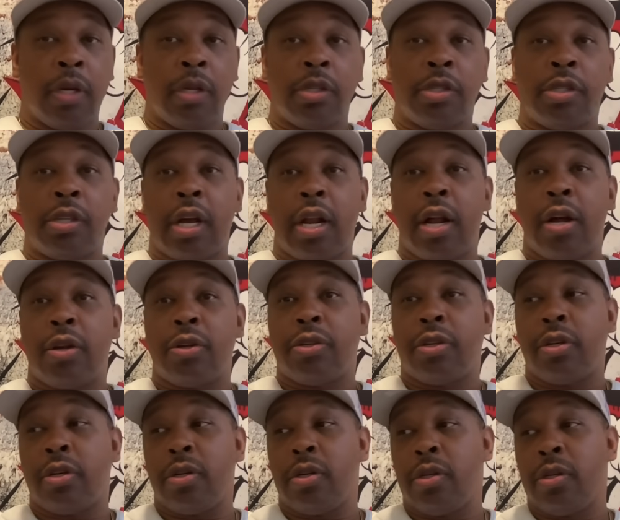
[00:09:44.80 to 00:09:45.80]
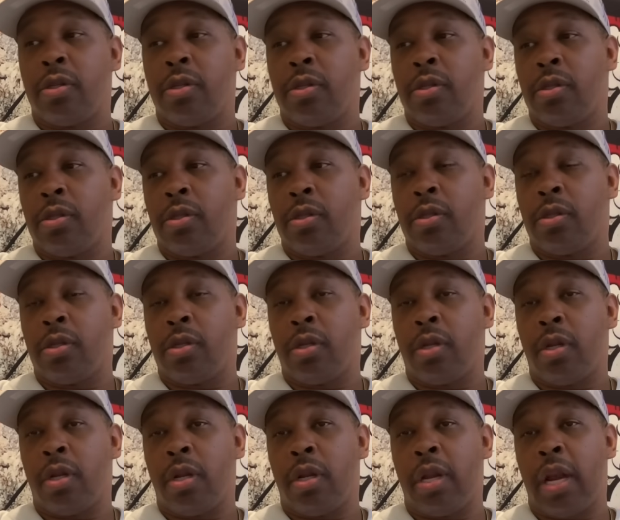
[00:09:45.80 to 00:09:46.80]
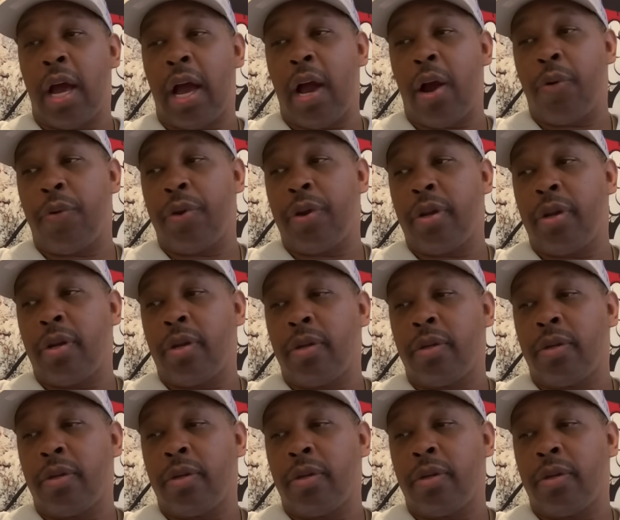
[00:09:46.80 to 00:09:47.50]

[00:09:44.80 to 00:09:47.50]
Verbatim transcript: Shout out to Nari.